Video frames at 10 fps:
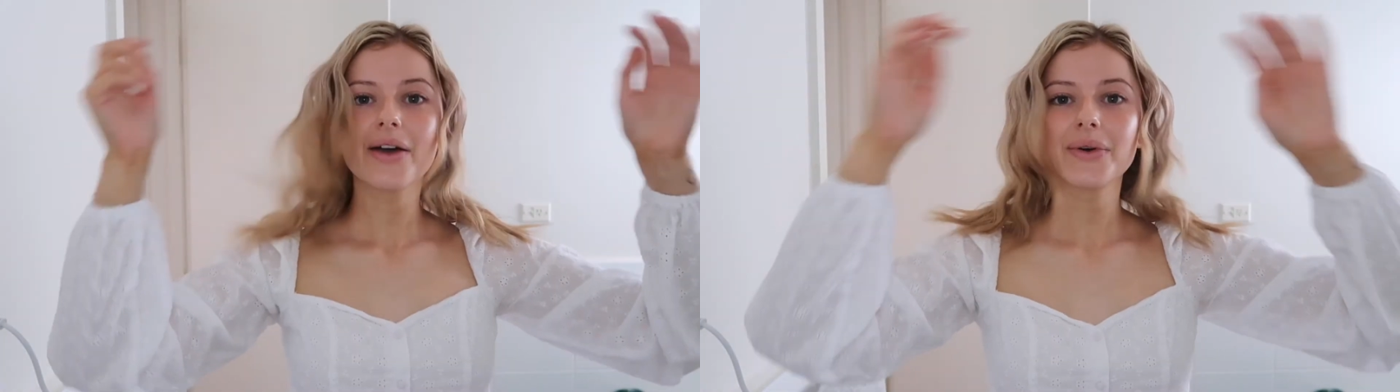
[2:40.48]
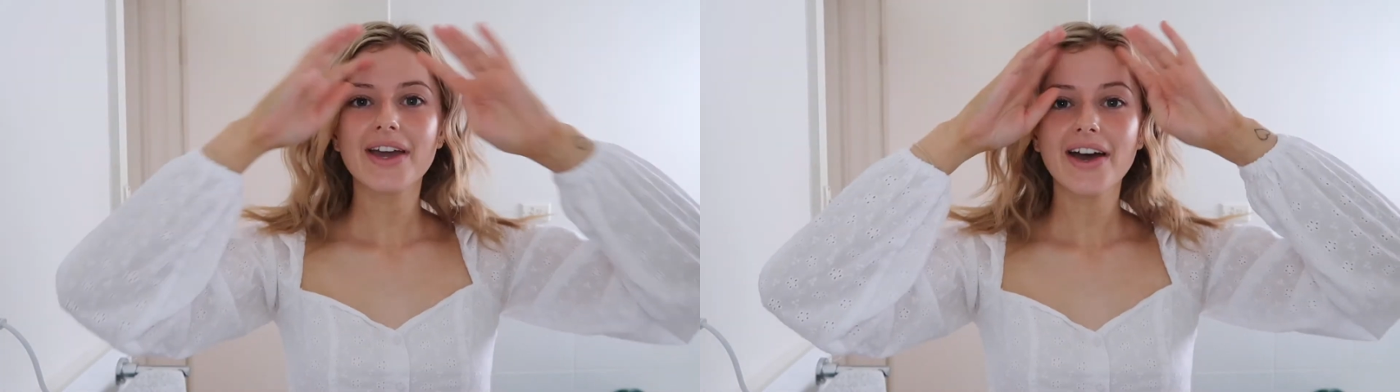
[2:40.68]

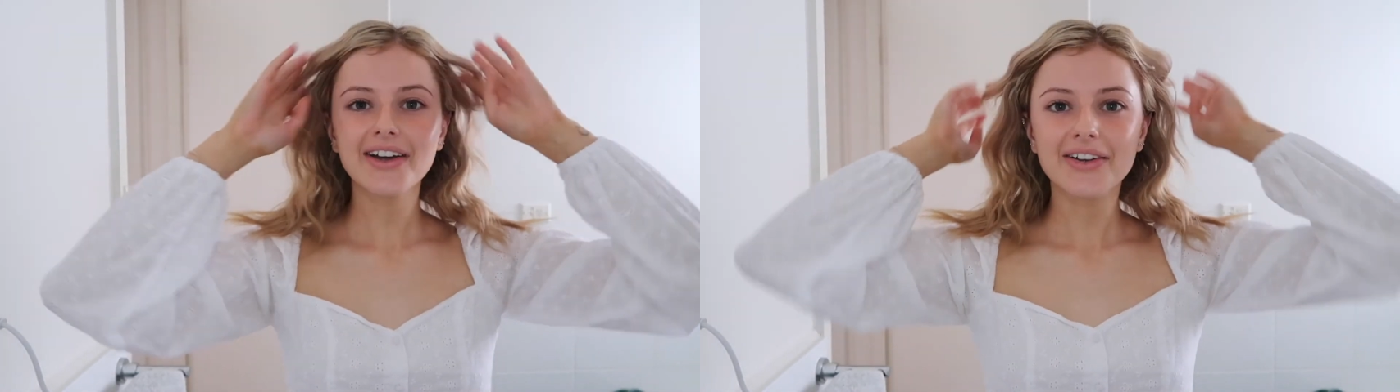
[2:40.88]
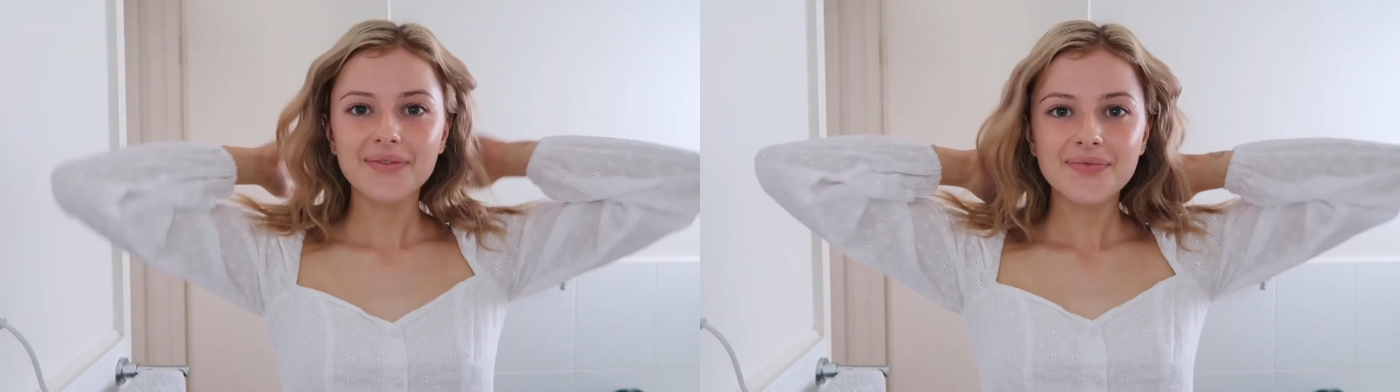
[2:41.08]
there we
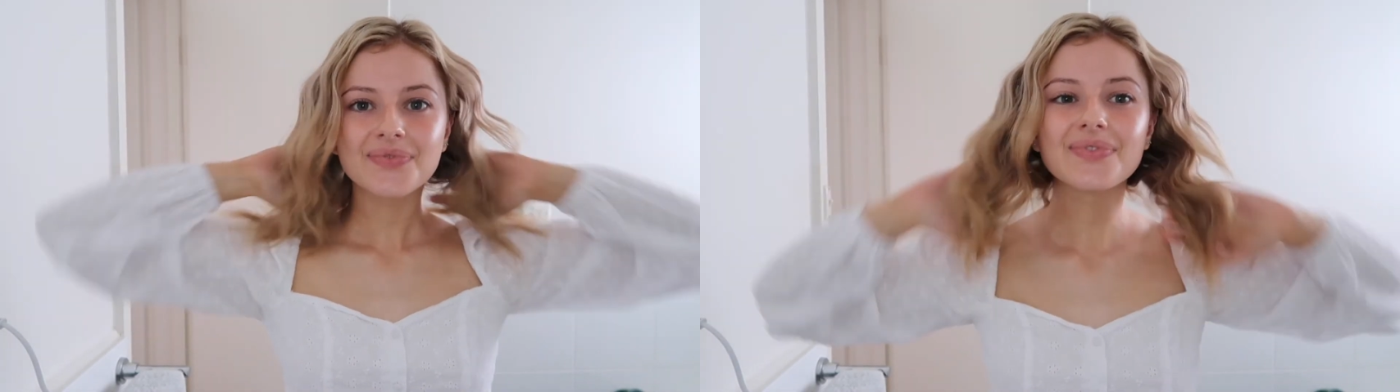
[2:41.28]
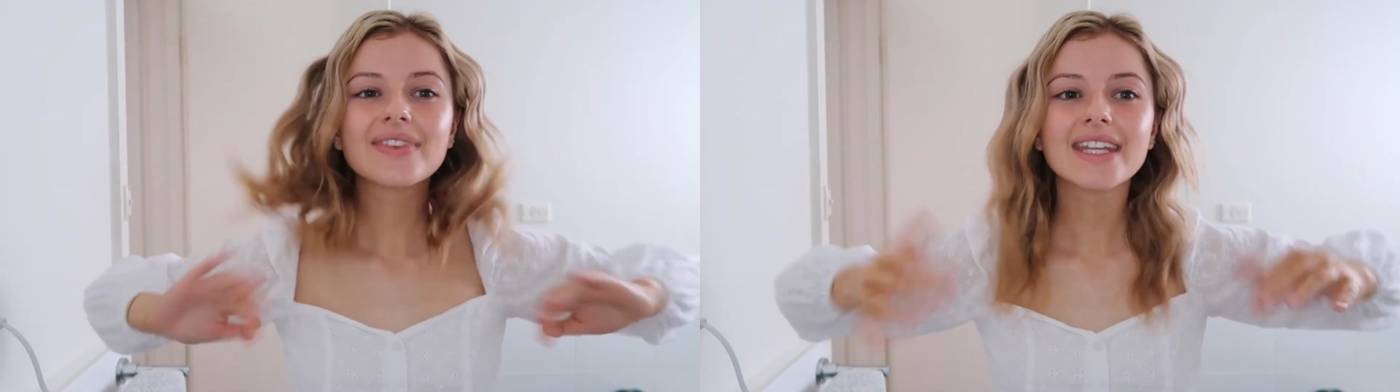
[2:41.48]
go.
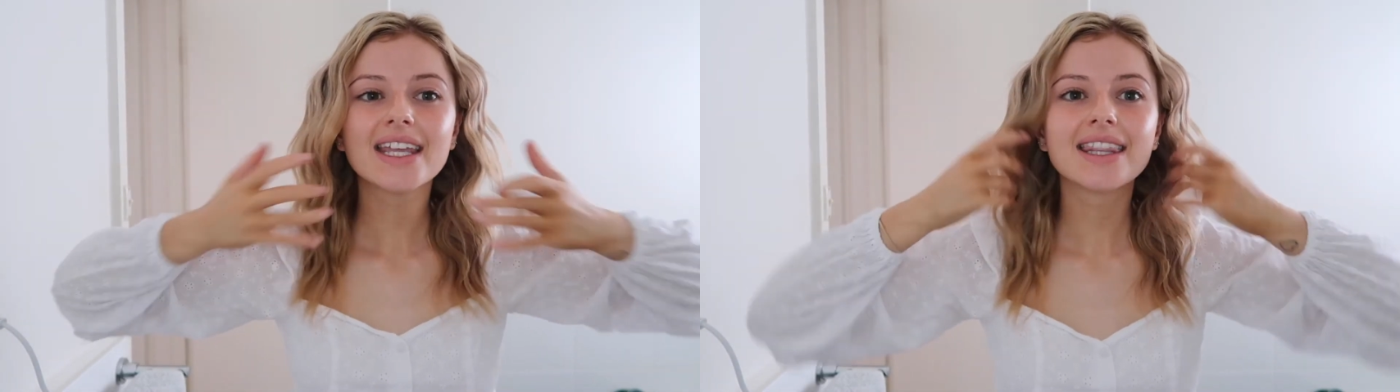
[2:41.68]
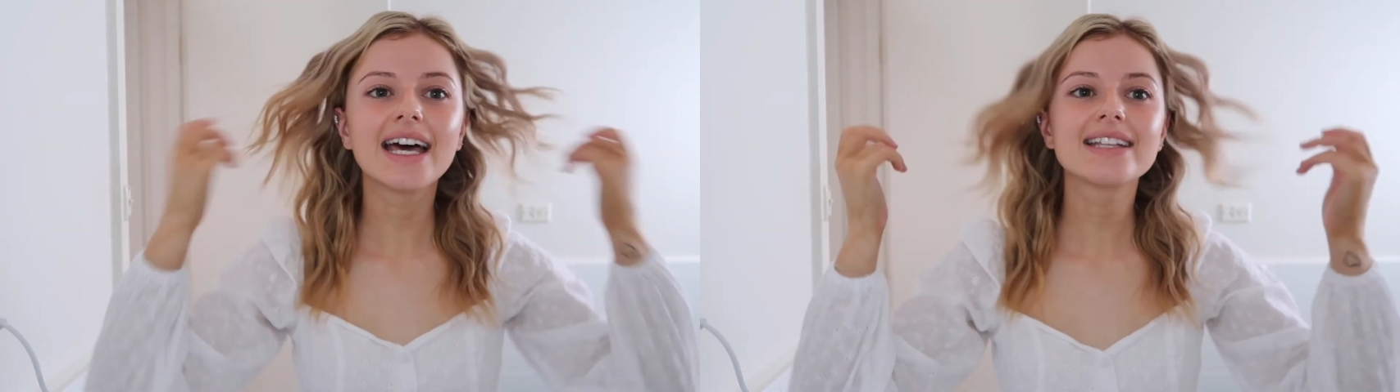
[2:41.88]

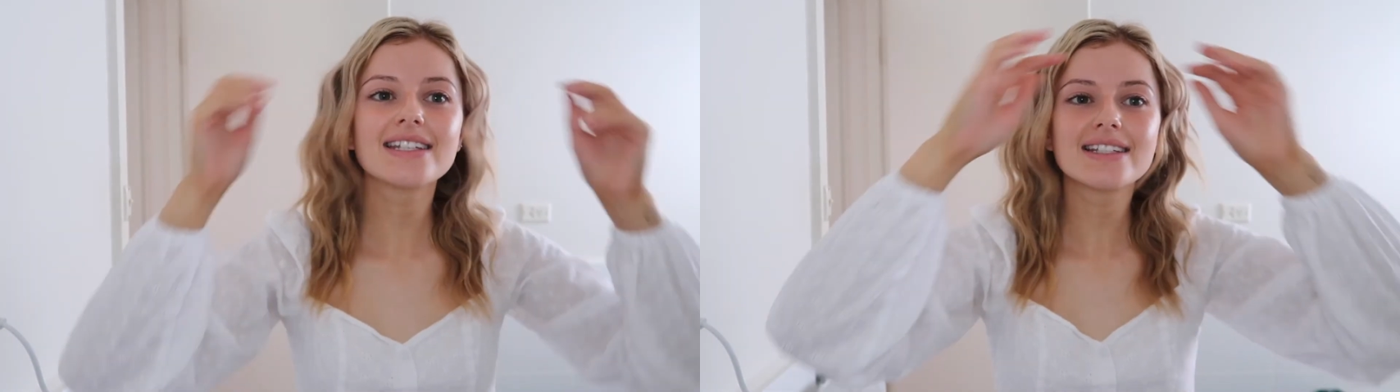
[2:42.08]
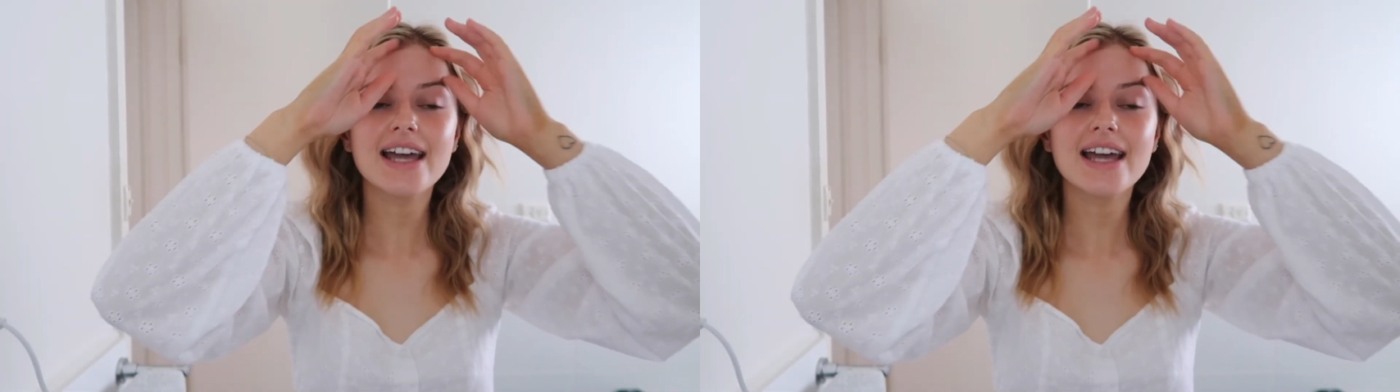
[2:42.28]
That is